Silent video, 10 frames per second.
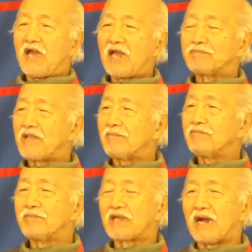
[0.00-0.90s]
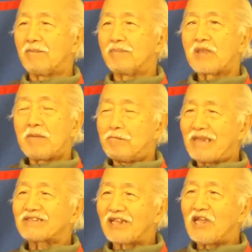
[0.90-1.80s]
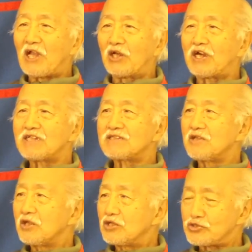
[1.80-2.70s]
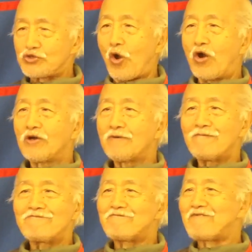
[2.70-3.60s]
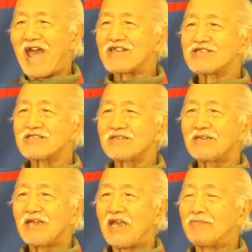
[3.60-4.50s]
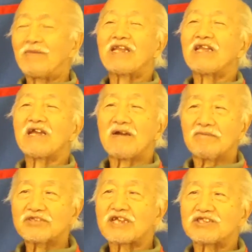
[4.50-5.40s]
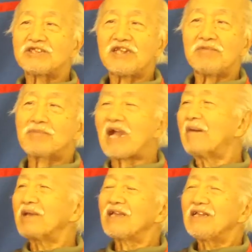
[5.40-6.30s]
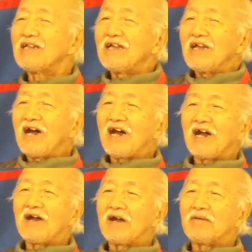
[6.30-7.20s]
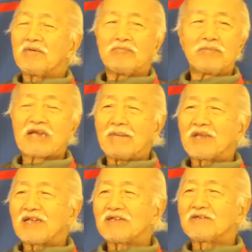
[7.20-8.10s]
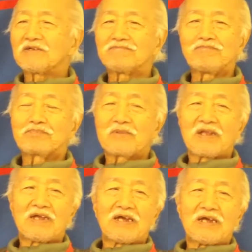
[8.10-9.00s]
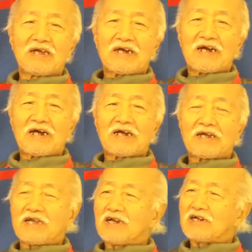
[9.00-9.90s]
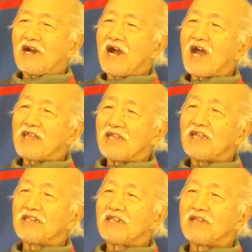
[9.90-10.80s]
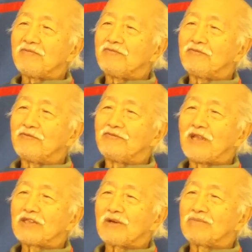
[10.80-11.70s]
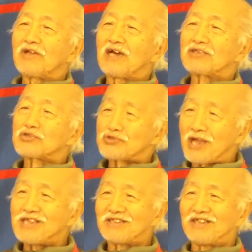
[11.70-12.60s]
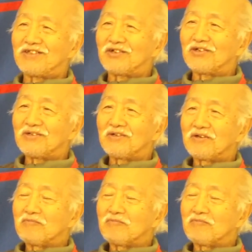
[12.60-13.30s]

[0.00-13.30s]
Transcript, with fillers: help them become mentally alert, strong, fast, and many have succeeded in becoming, uh, becoming um, uh, high in the field of the society, you know,